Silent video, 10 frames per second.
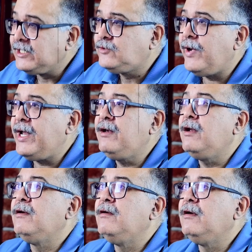is when,
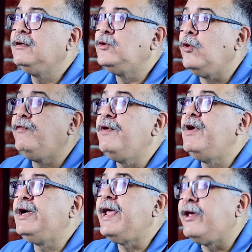you know, we
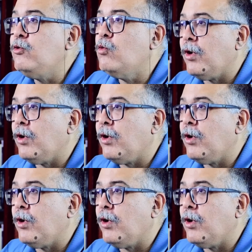will take you